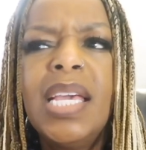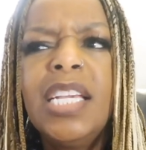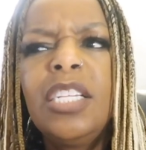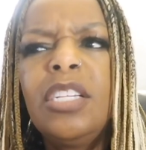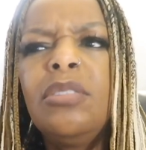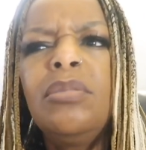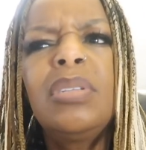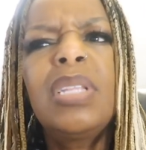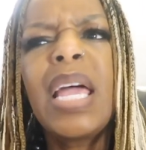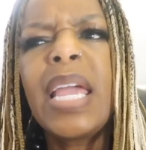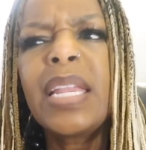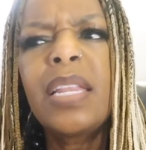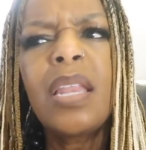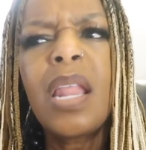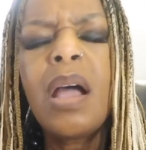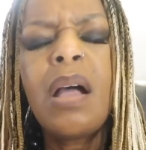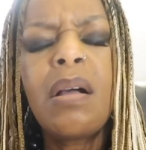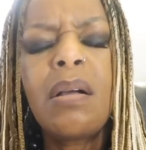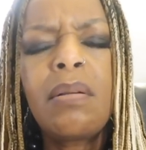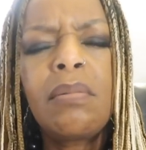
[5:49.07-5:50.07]
She was like,
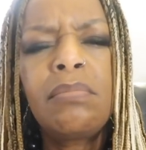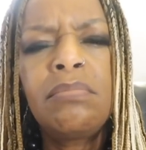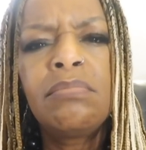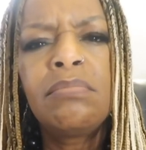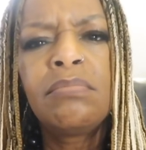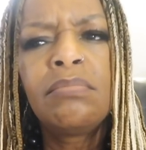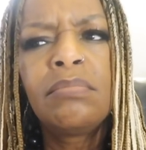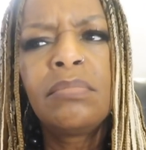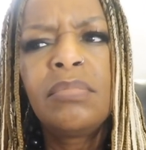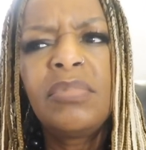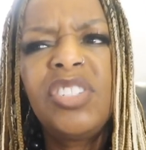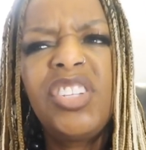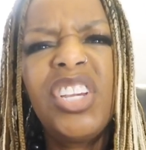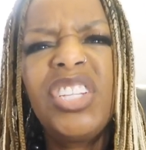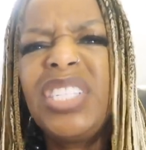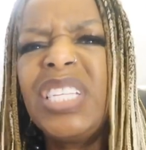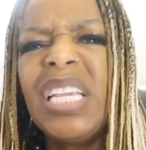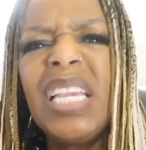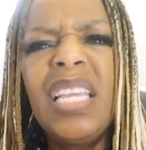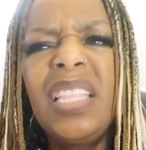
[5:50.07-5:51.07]
no, your
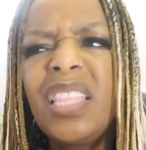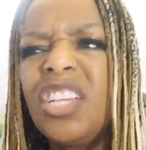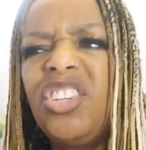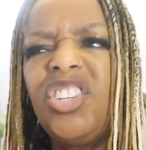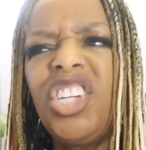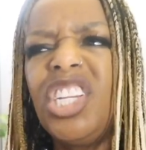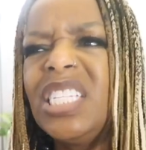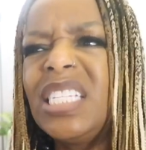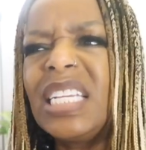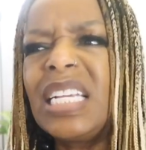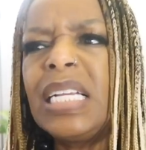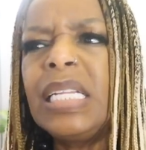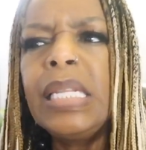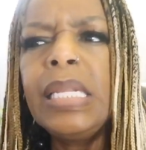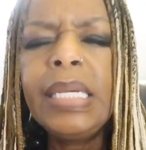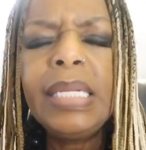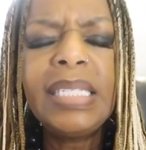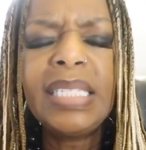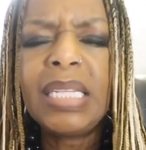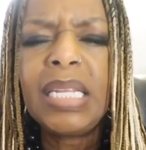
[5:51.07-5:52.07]
teeth are just
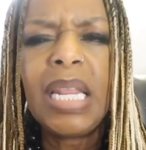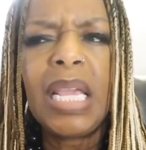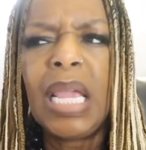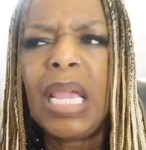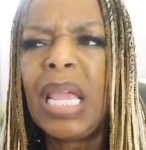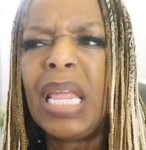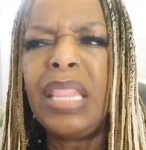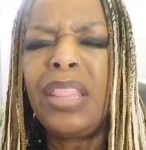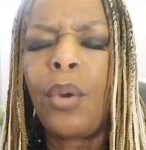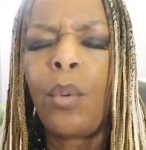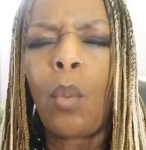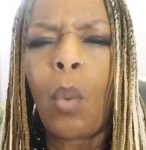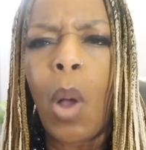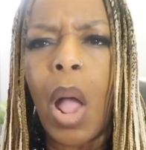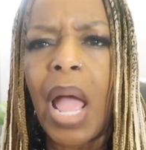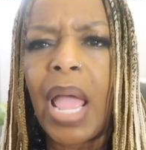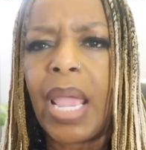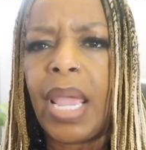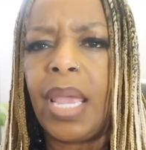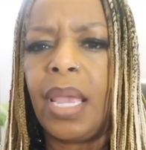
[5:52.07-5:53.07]
glistening and they're
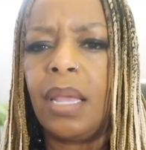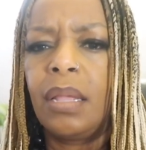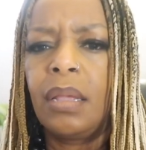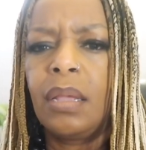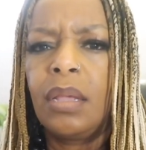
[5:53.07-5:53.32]
white.